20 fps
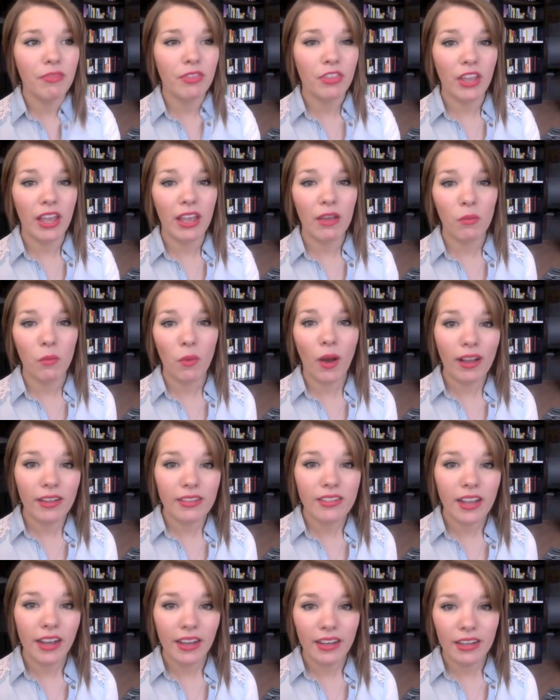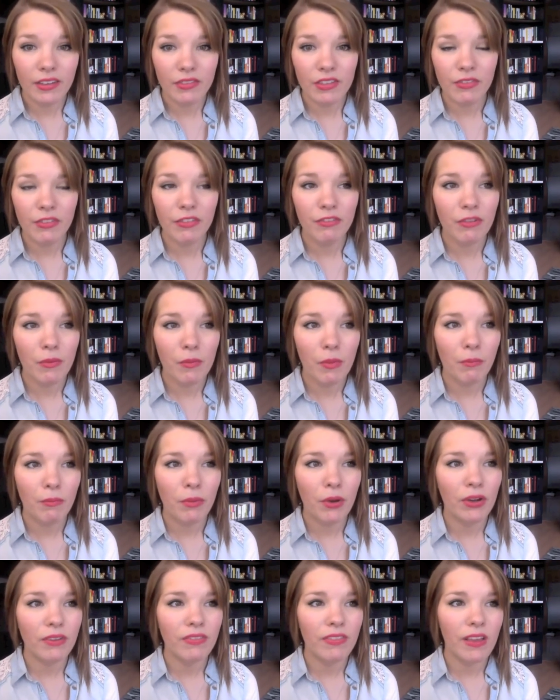It was kind of different from the
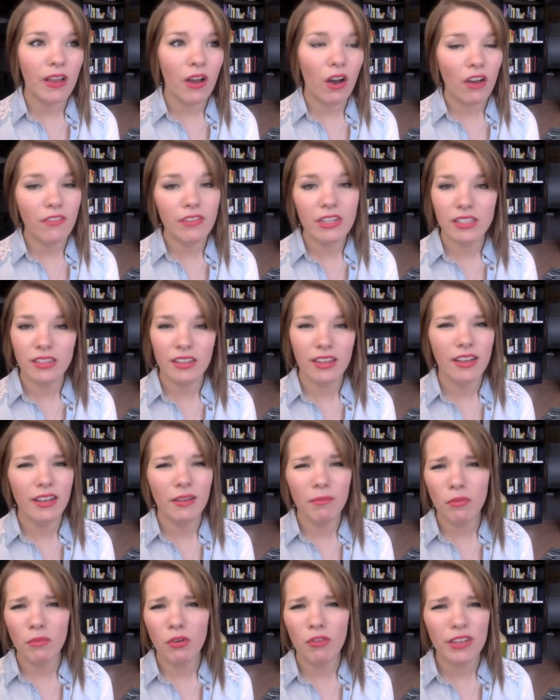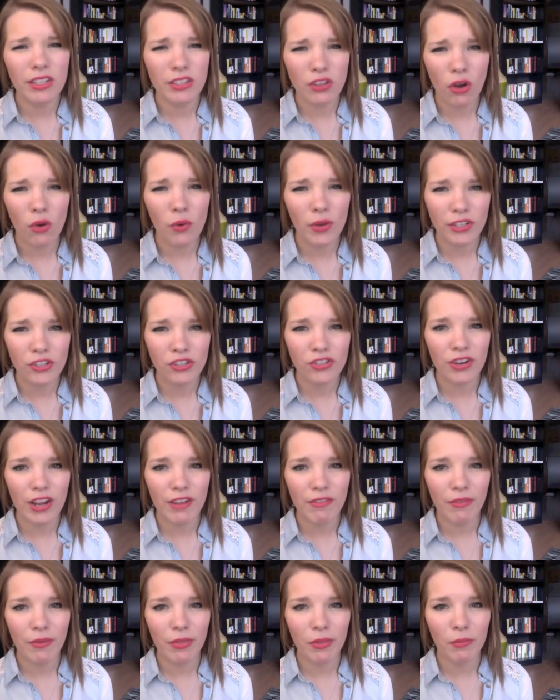book. They obviously, like, movies always
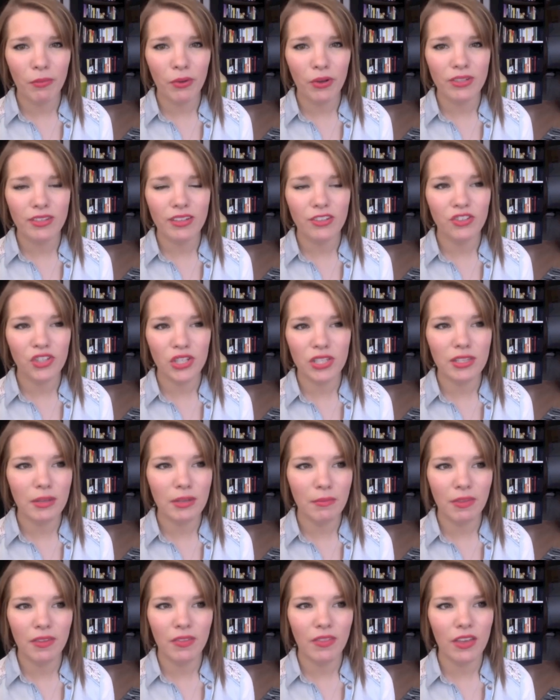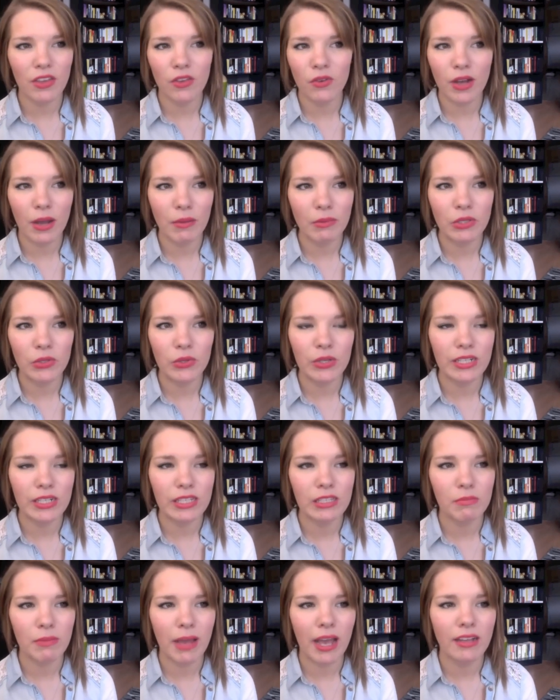stray from the books. That's just something that you come to
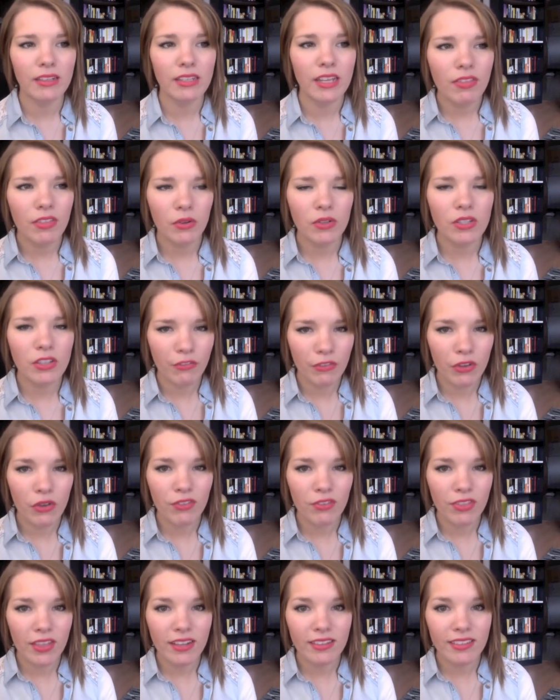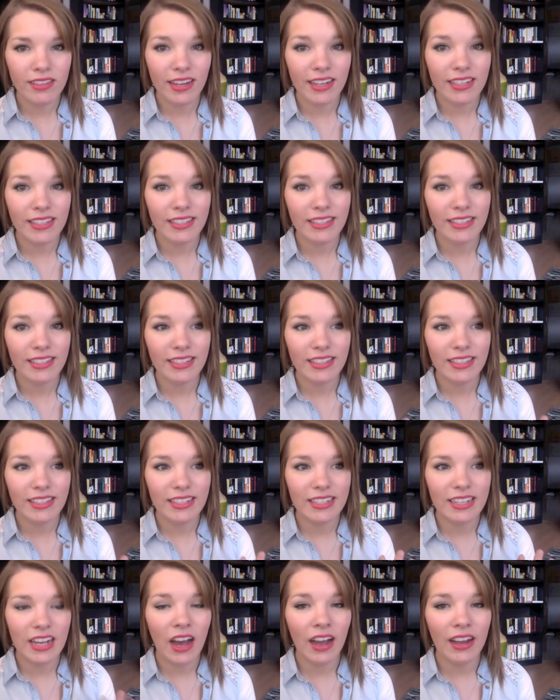expect. There was a few things that I
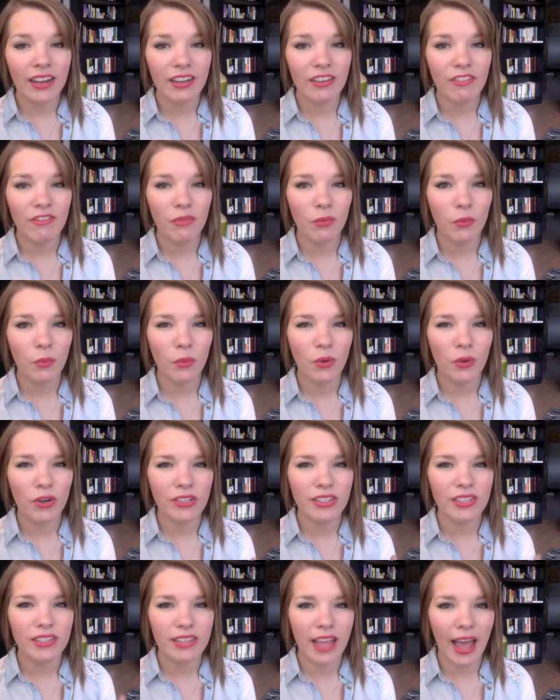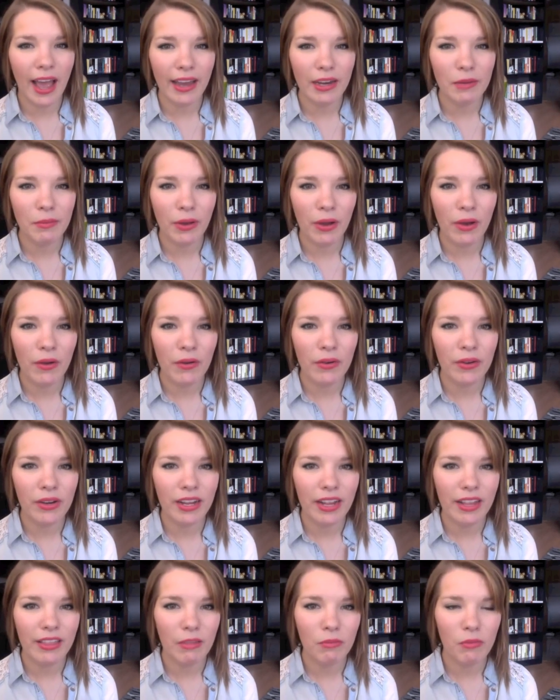kind of were sad about
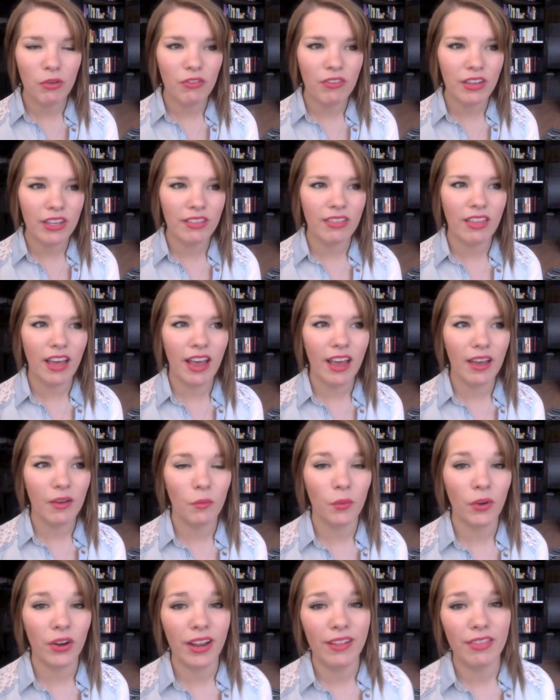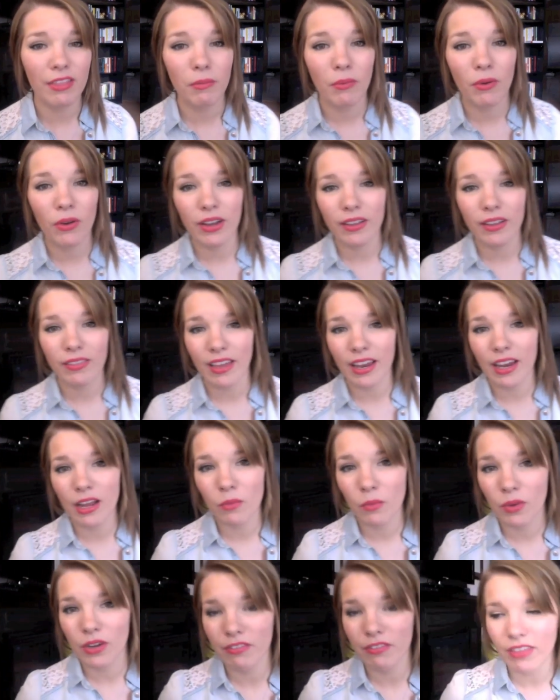in the movie that were in the book that I
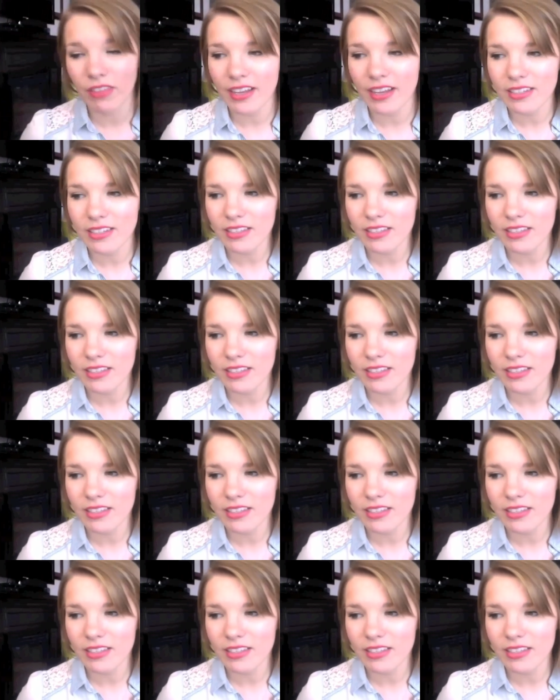would have liked to